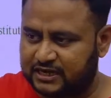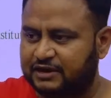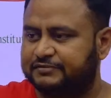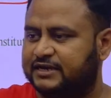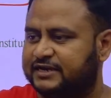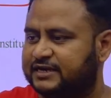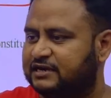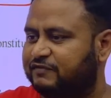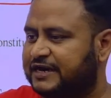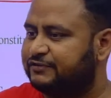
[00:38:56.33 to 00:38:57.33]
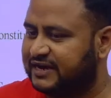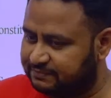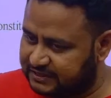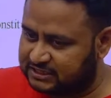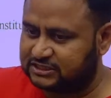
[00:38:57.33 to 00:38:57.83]
have dedicated 5 to 8
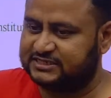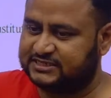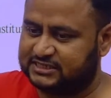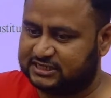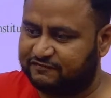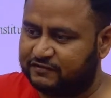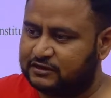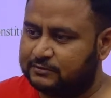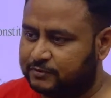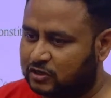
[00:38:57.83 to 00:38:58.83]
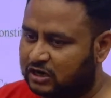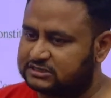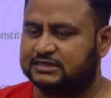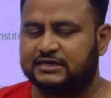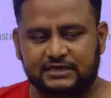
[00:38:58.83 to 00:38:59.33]
minutes on this itself because
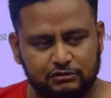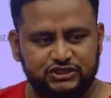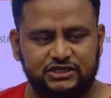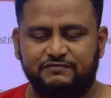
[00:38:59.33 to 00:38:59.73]
question will